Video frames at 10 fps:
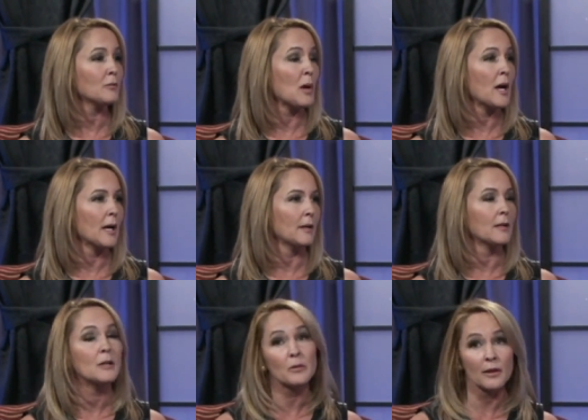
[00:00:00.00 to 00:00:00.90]
spine
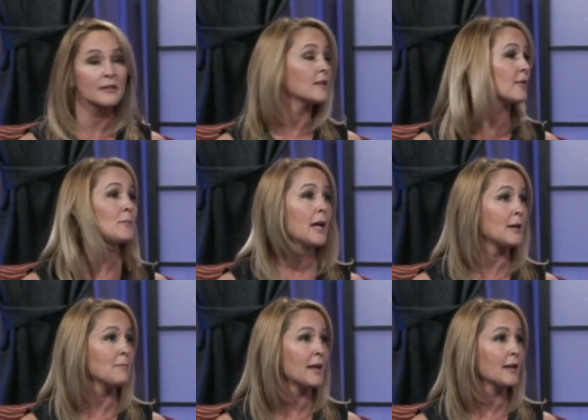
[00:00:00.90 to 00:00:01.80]
and he was on different
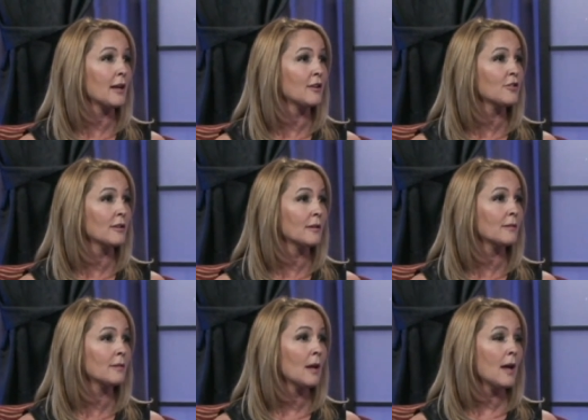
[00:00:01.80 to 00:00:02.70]
pain
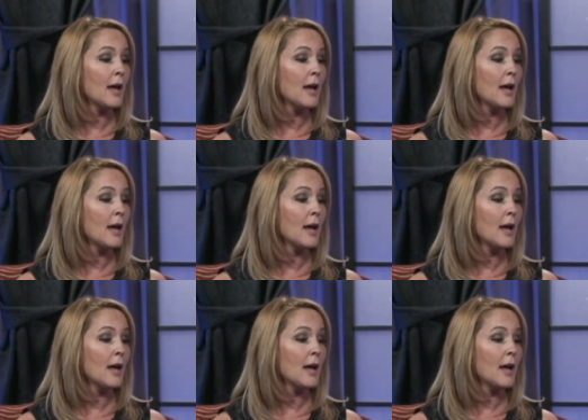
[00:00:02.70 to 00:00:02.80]
medications.